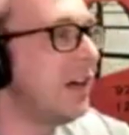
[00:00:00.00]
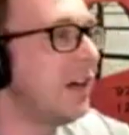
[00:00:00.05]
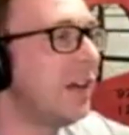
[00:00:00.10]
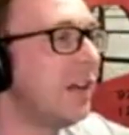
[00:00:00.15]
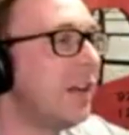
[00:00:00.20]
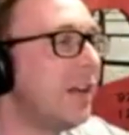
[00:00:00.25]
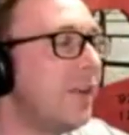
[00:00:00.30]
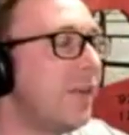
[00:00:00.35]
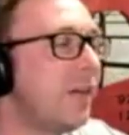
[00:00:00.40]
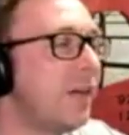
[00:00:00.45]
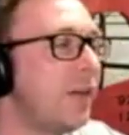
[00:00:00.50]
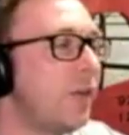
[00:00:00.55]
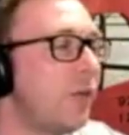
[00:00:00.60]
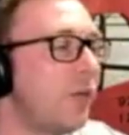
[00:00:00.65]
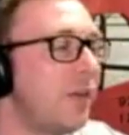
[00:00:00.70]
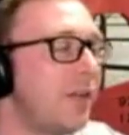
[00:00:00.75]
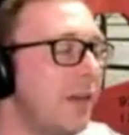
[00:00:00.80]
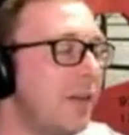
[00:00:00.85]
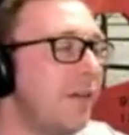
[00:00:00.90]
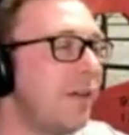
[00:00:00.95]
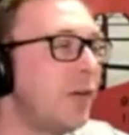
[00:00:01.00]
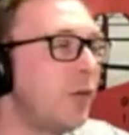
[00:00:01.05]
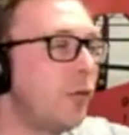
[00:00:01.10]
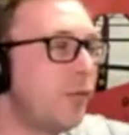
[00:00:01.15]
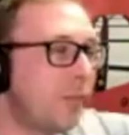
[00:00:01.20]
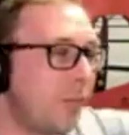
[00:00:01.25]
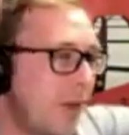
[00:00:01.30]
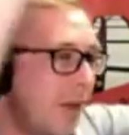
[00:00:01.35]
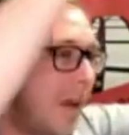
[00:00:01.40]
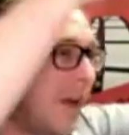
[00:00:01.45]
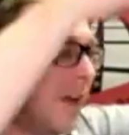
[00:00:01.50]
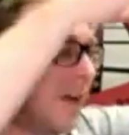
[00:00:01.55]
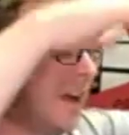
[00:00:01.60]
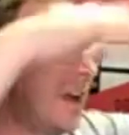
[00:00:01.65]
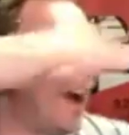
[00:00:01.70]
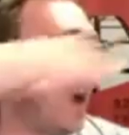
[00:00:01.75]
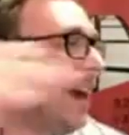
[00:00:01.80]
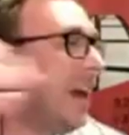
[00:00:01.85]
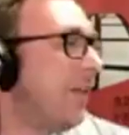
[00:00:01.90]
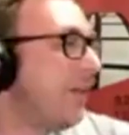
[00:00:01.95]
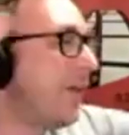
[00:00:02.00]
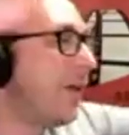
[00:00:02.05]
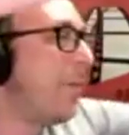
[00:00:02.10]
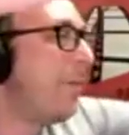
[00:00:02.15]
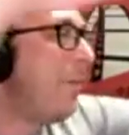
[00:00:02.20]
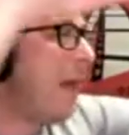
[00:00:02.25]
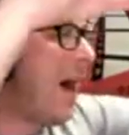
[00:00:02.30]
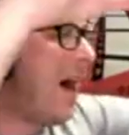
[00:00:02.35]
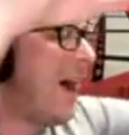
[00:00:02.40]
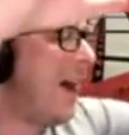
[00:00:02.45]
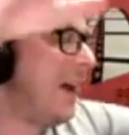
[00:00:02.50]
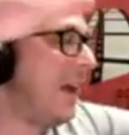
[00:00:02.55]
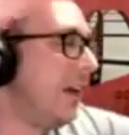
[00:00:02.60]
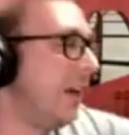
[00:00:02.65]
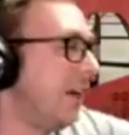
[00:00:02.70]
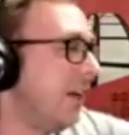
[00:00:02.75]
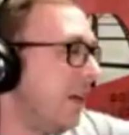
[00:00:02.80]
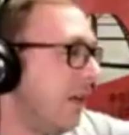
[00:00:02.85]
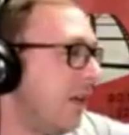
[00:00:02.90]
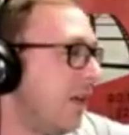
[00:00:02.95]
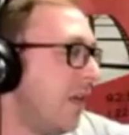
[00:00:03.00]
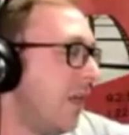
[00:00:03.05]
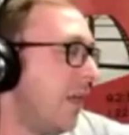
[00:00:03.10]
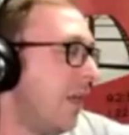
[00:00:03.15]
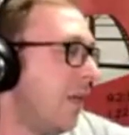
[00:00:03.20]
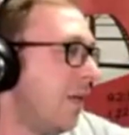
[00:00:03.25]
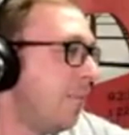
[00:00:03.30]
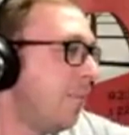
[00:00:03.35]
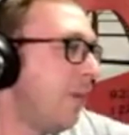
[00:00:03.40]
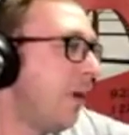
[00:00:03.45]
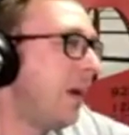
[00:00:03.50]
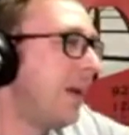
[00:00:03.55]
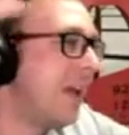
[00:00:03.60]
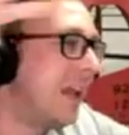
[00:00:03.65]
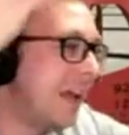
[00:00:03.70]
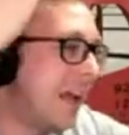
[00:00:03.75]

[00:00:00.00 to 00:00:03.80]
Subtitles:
a living room kind of combined. But in